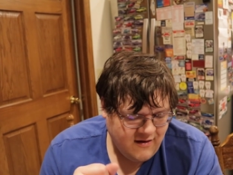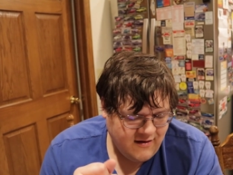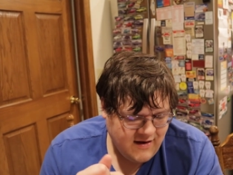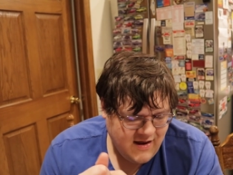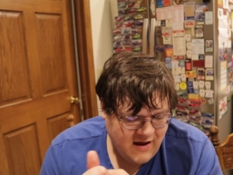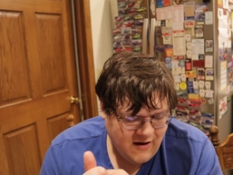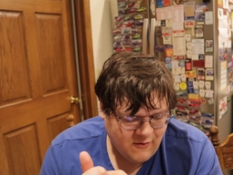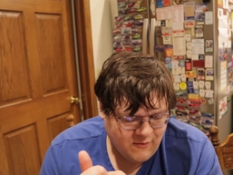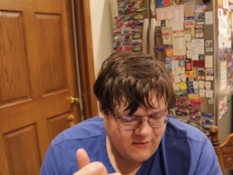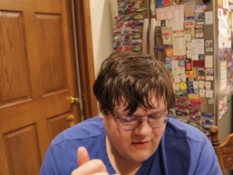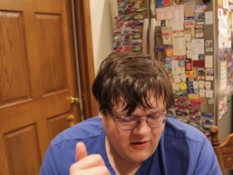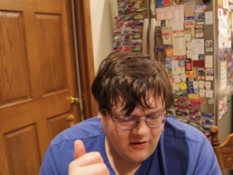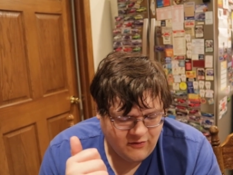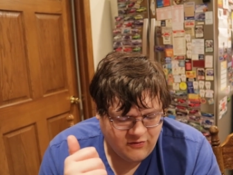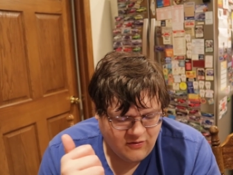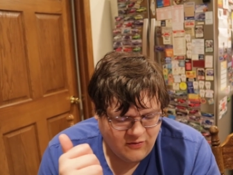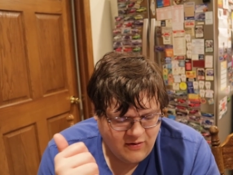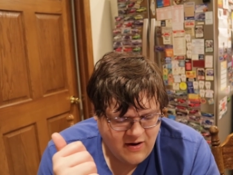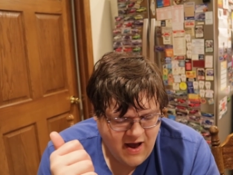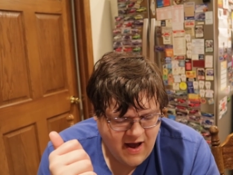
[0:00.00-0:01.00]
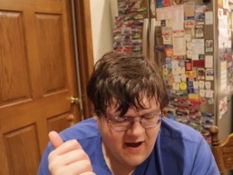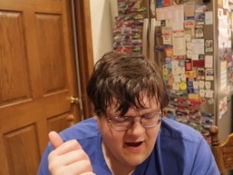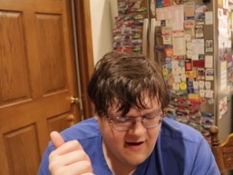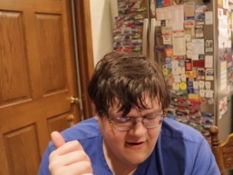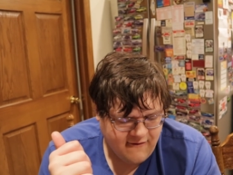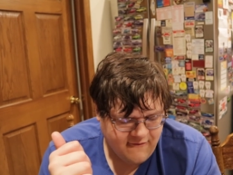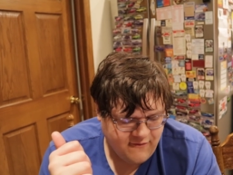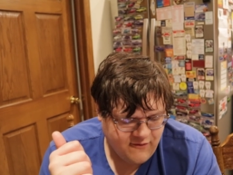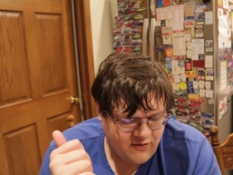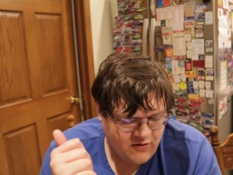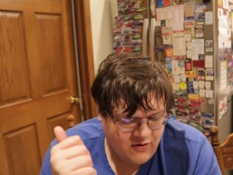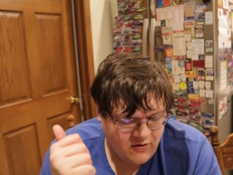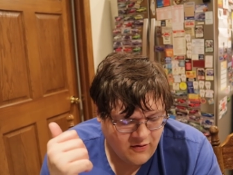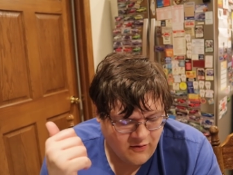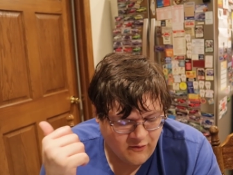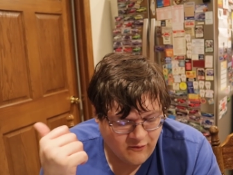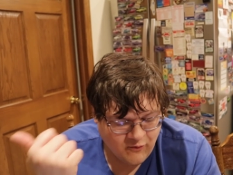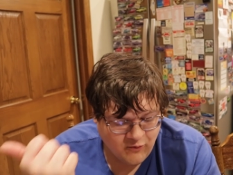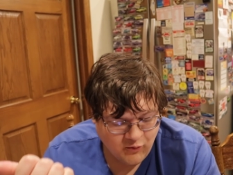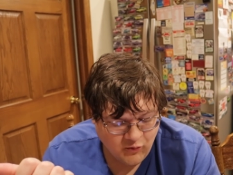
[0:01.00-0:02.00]
Now, we also have
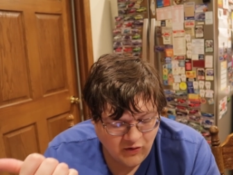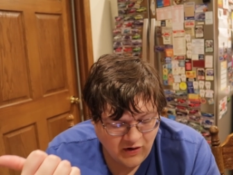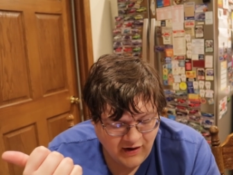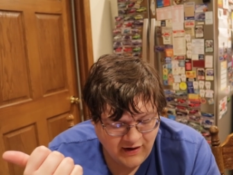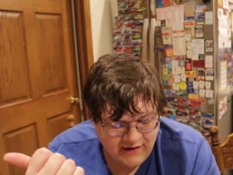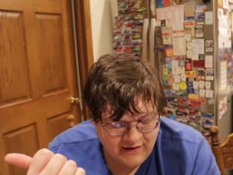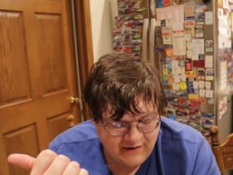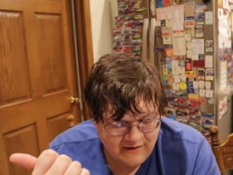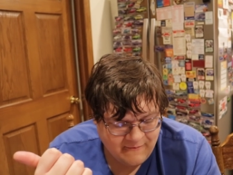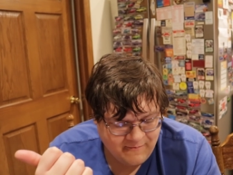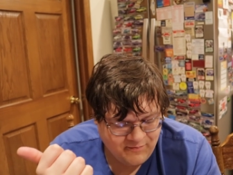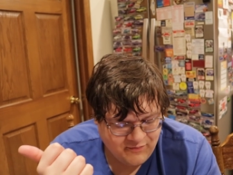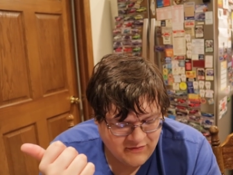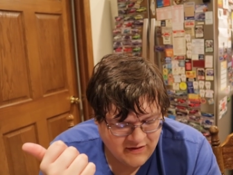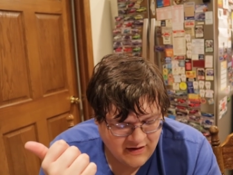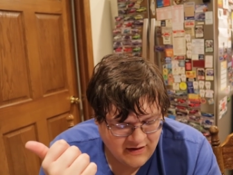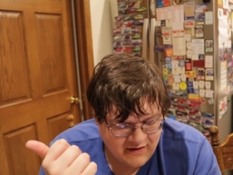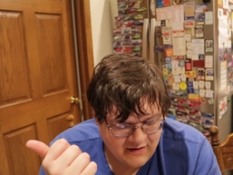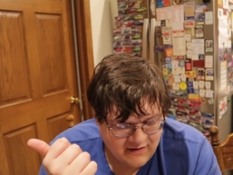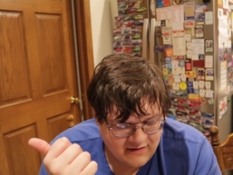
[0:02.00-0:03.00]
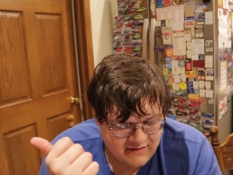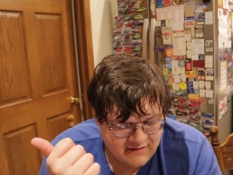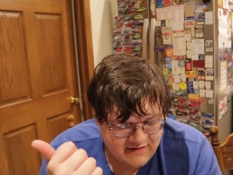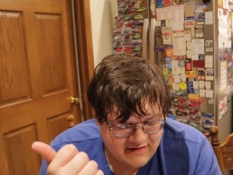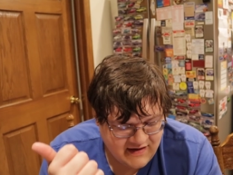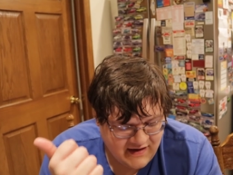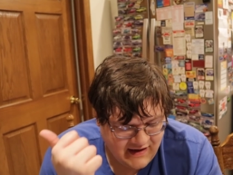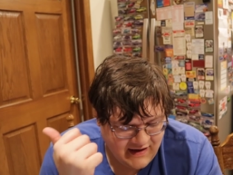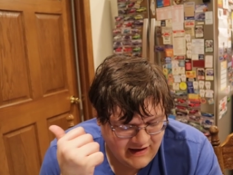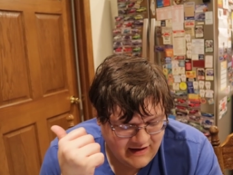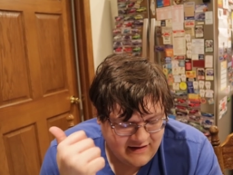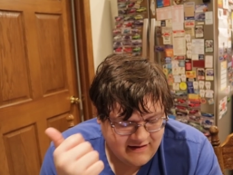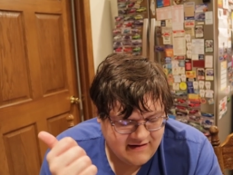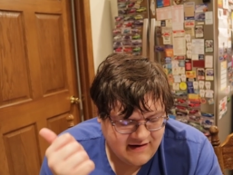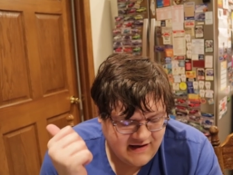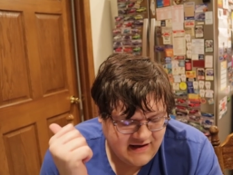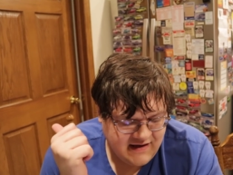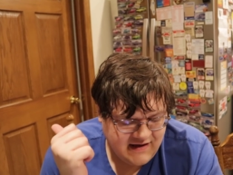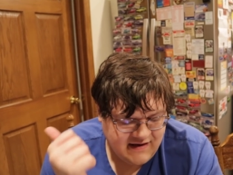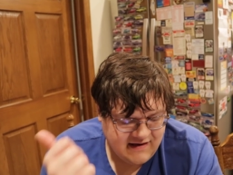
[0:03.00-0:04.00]
one
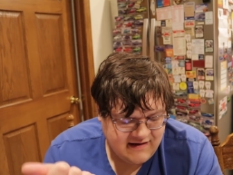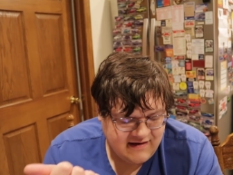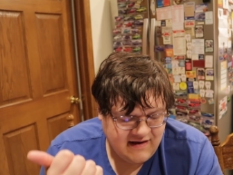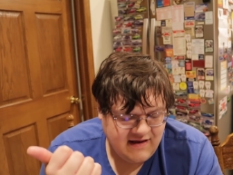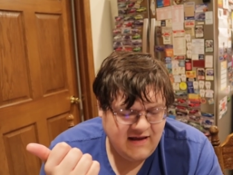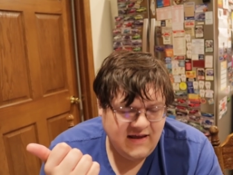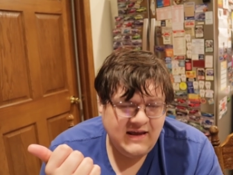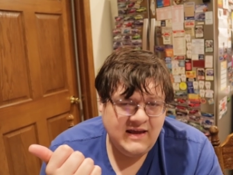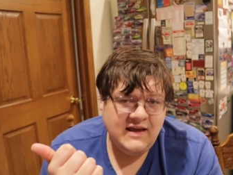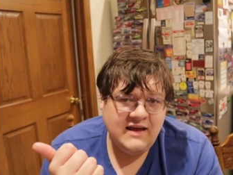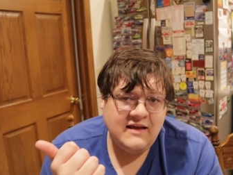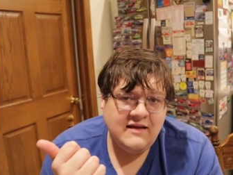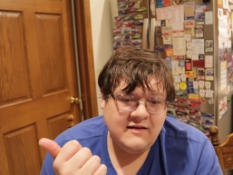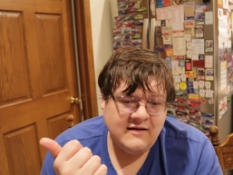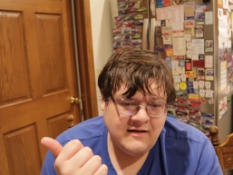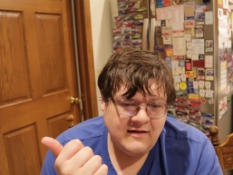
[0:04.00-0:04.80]
DDD